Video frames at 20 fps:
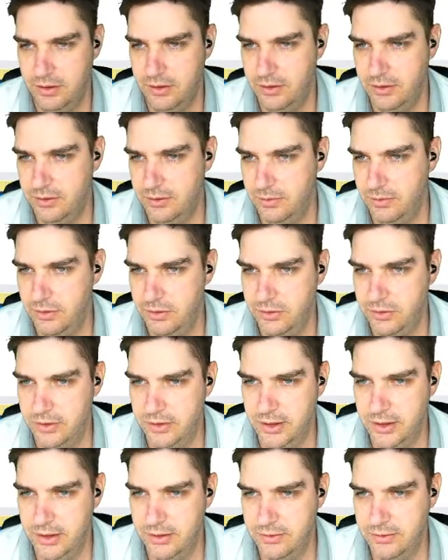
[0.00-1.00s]
I'm going to turn
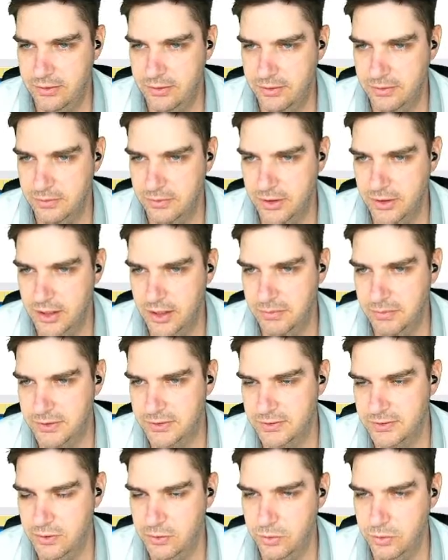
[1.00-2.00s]
that into some dynamic
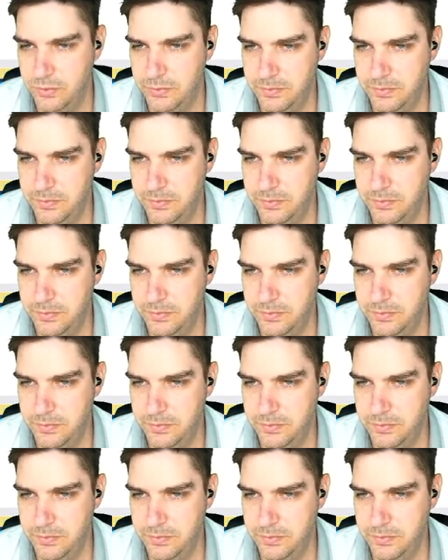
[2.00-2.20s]
SQL.